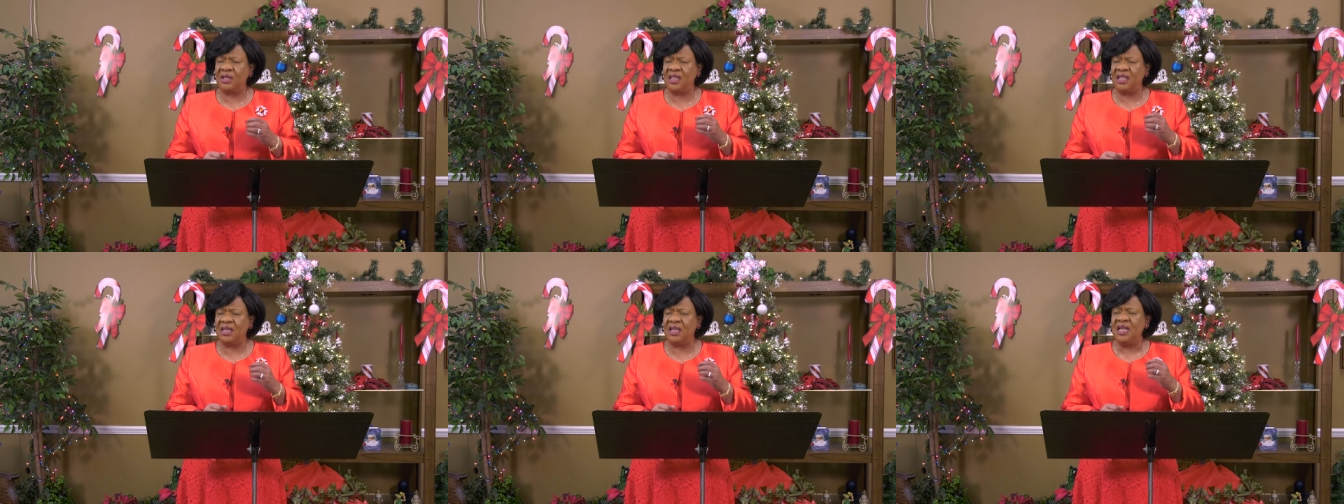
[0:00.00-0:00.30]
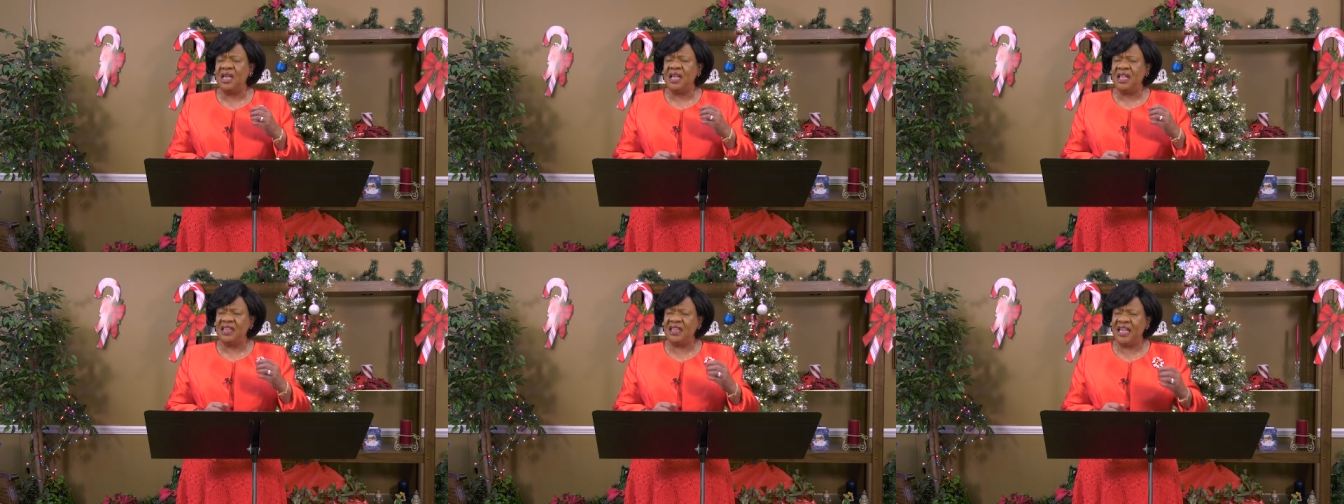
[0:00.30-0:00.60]
of the
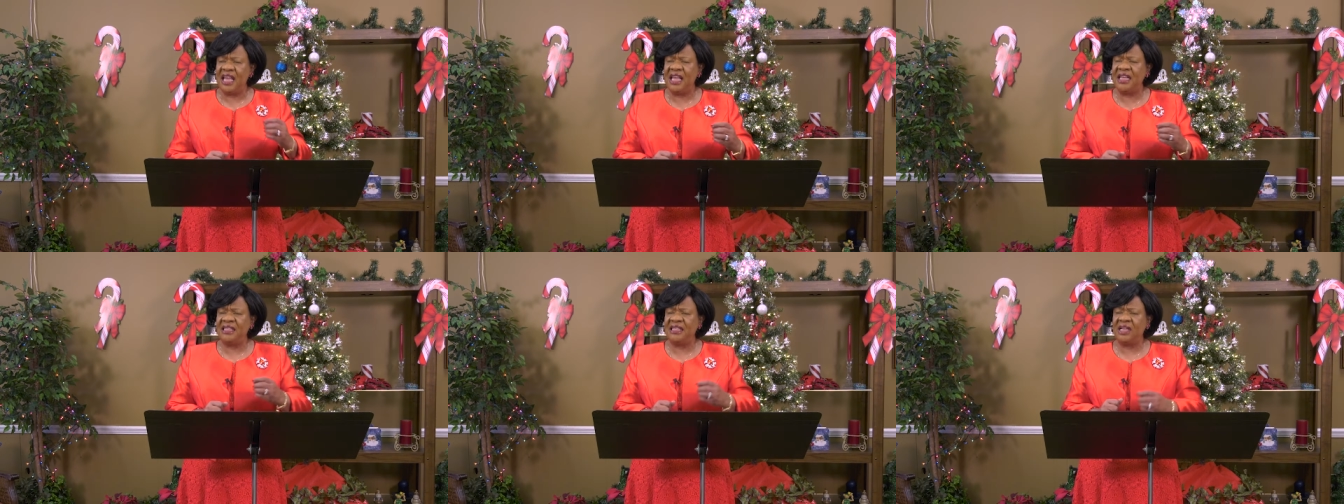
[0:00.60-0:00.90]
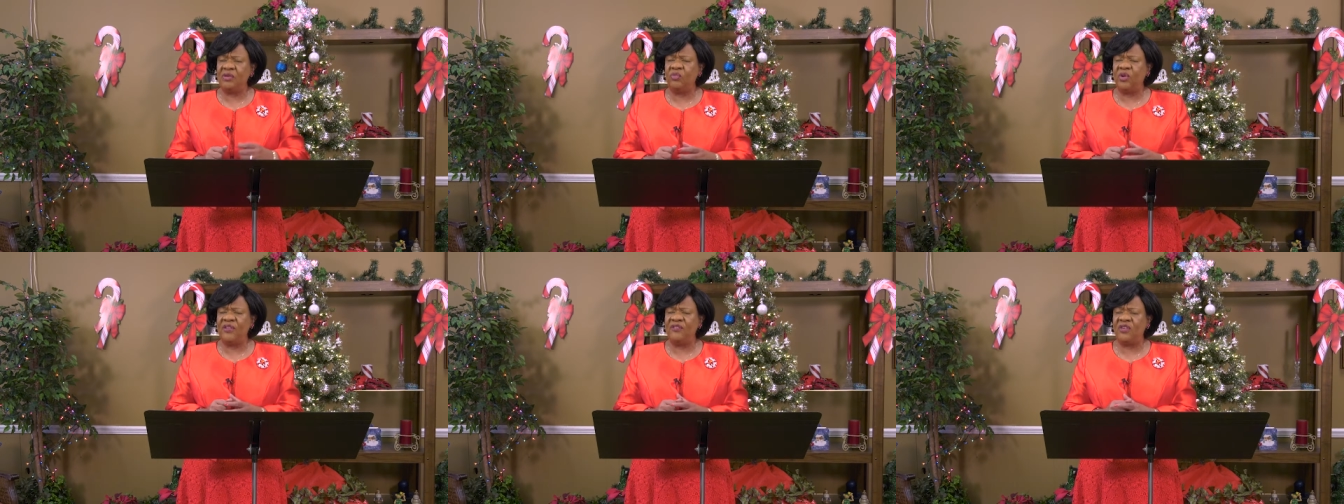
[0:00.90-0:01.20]
things
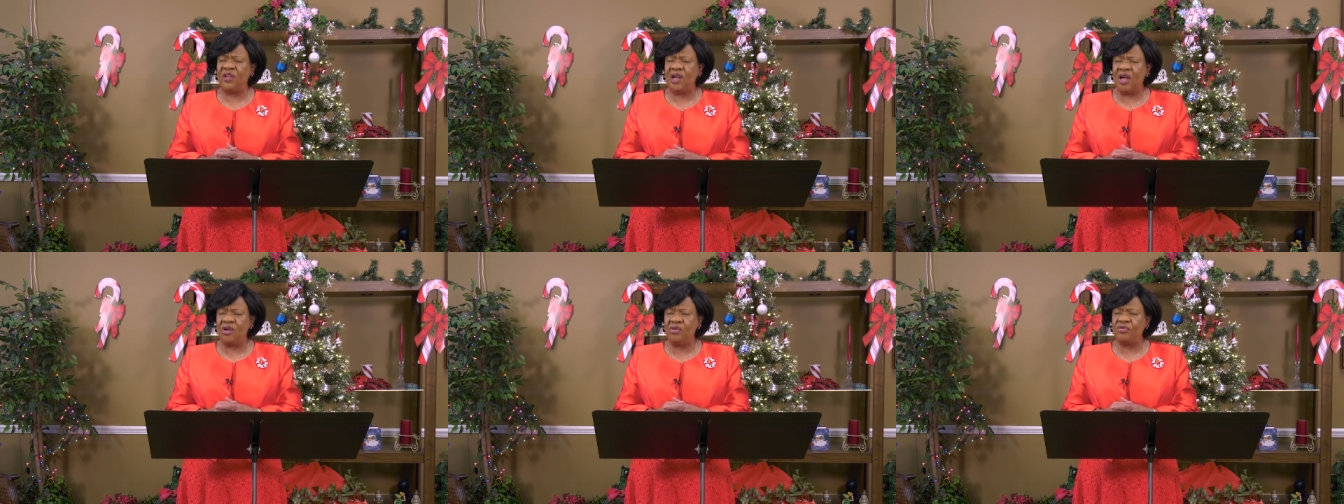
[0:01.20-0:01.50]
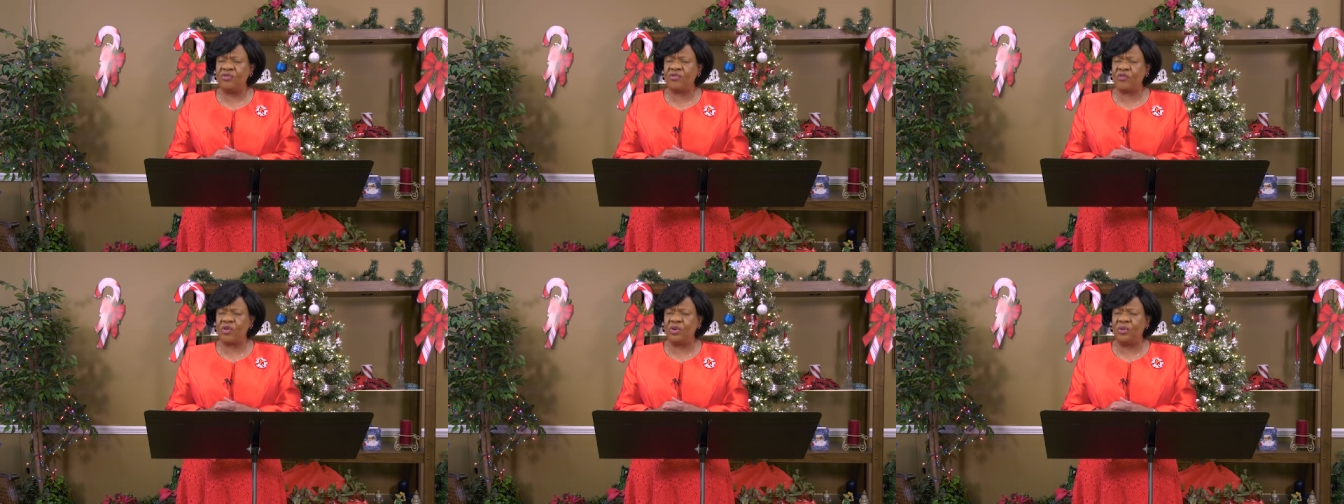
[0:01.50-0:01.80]
that we've
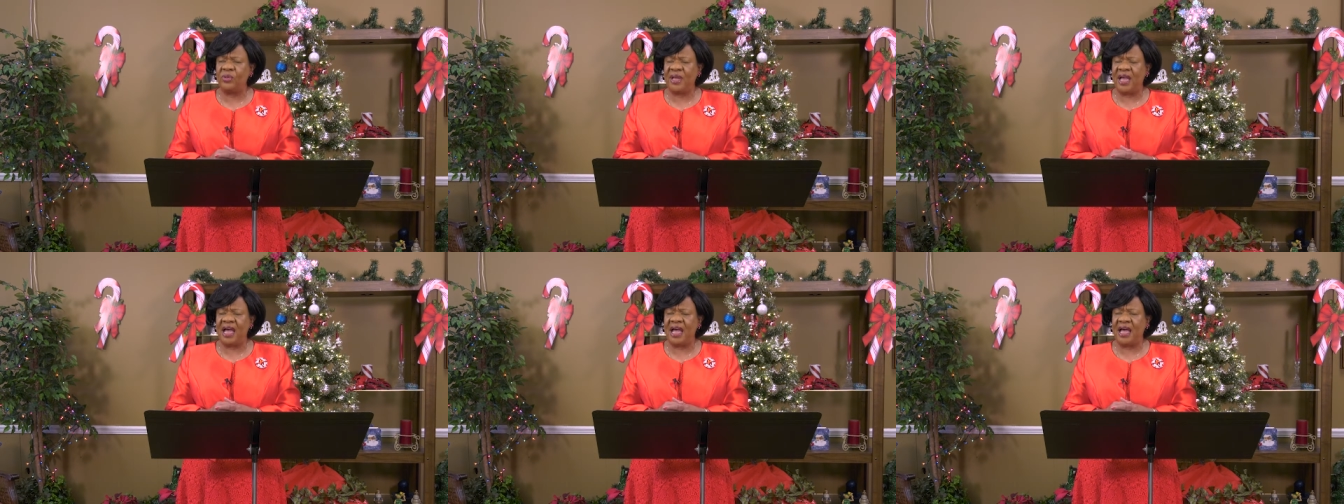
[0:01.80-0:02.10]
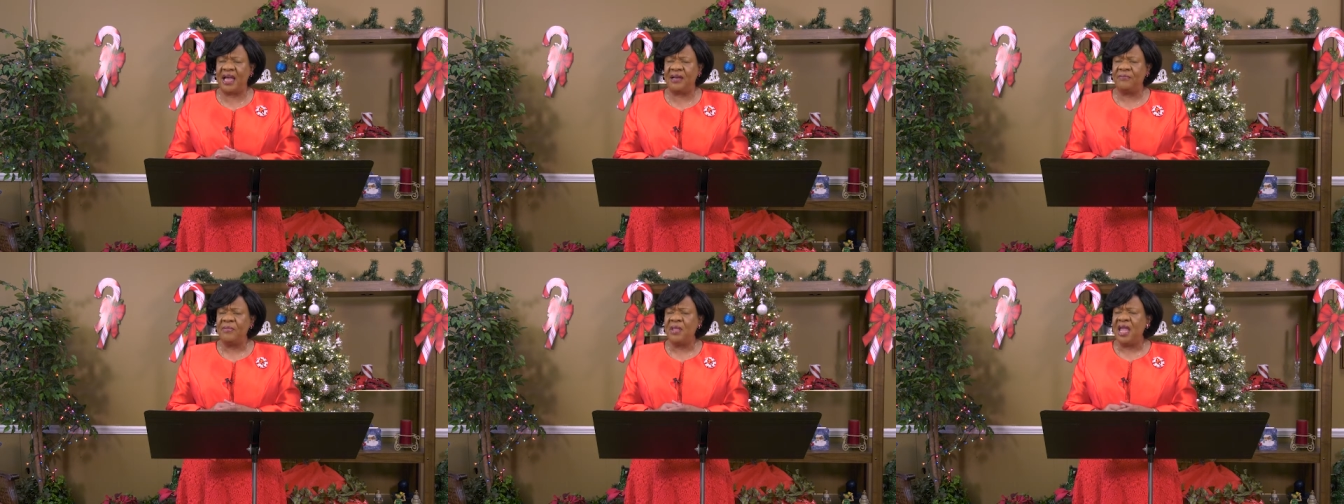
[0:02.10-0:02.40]
gone through,
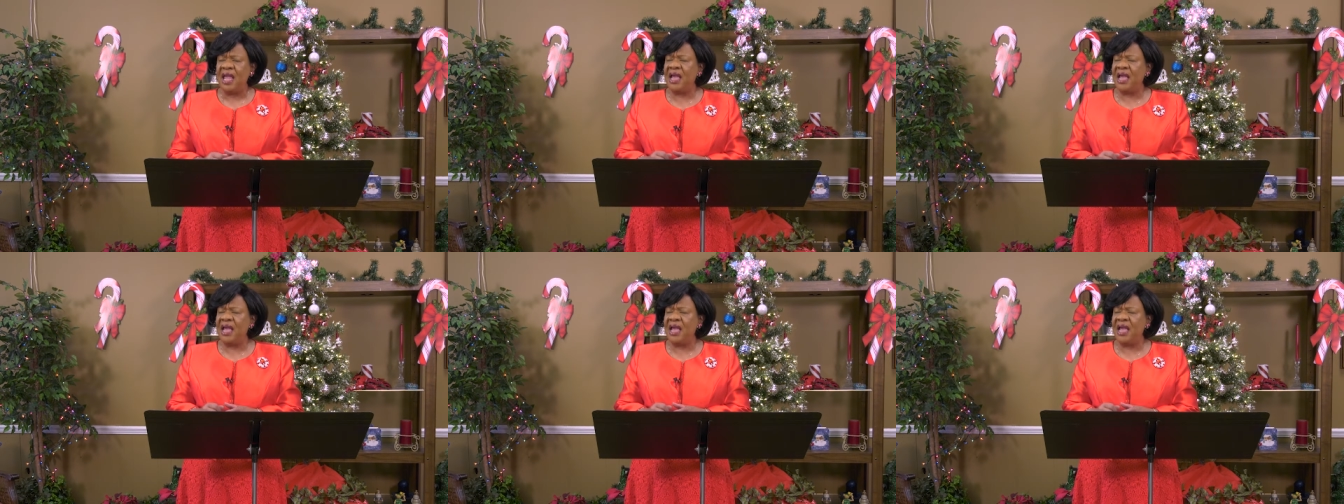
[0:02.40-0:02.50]
God.